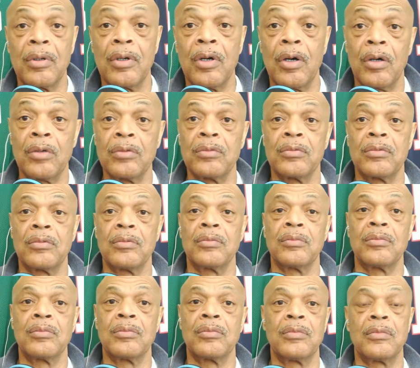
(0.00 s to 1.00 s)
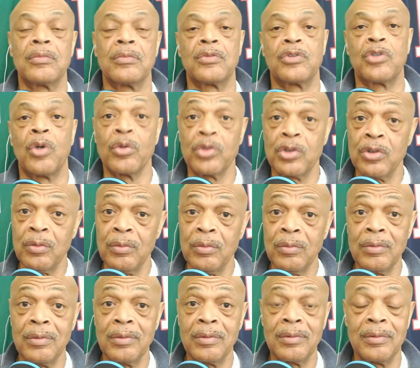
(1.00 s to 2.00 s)
Oh, don't
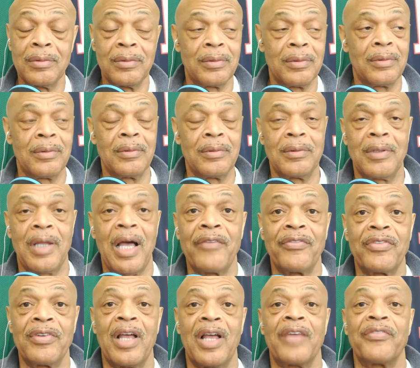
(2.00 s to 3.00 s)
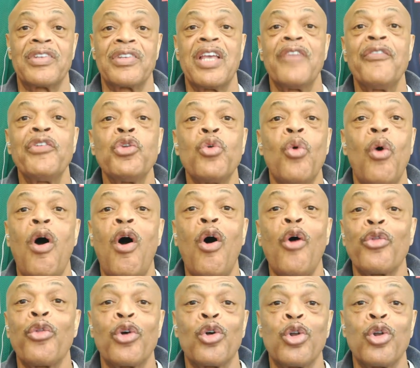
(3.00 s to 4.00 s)
you? I've given you
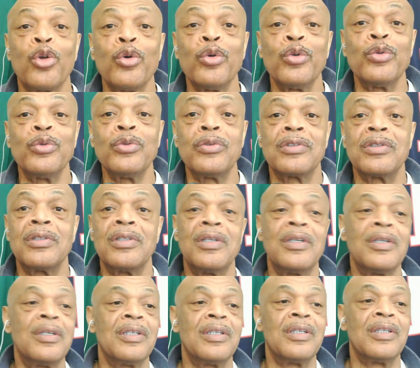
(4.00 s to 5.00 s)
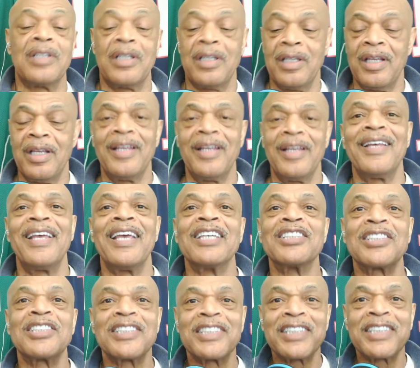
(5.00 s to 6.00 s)
all the clues.
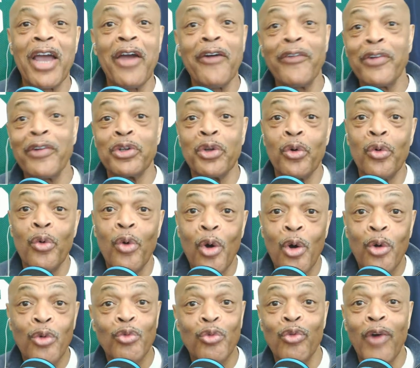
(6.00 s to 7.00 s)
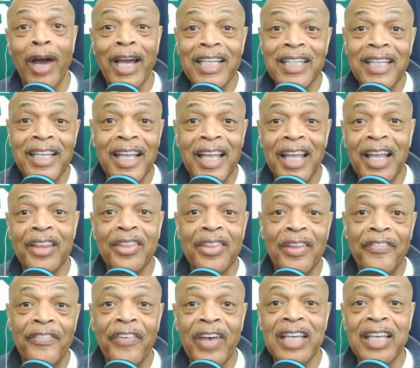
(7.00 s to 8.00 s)
It's staring you right in
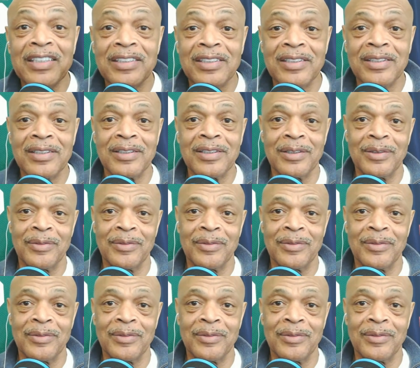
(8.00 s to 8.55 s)
the face.